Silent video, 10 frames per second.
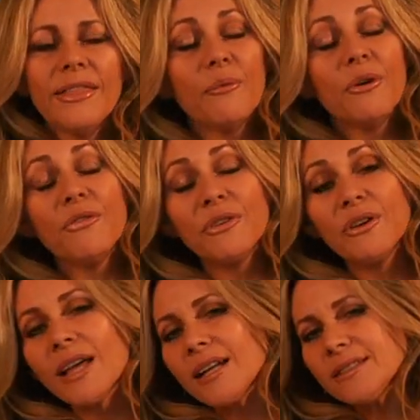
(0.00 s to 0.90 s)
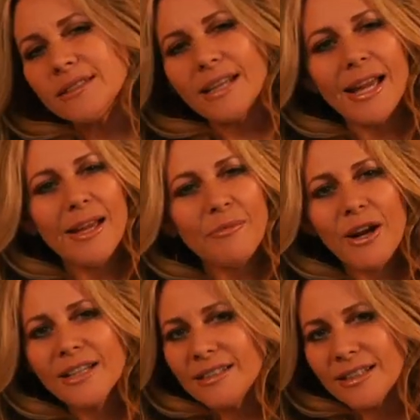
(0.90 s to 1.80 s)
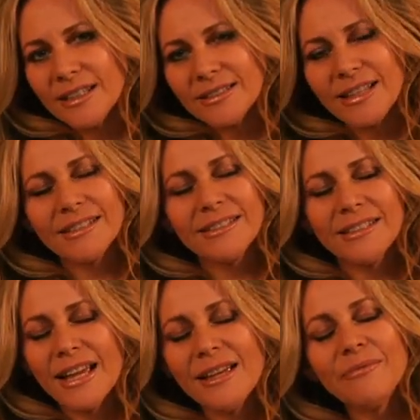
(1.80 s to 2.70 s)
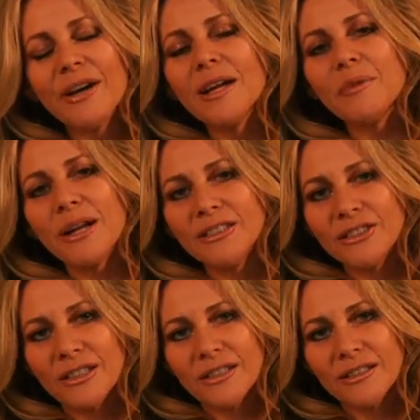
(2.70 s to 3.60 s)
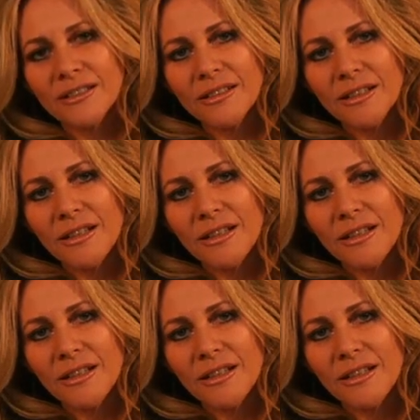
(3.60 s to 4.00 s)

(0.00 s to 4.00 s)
that will feel that same resonance, that same vibration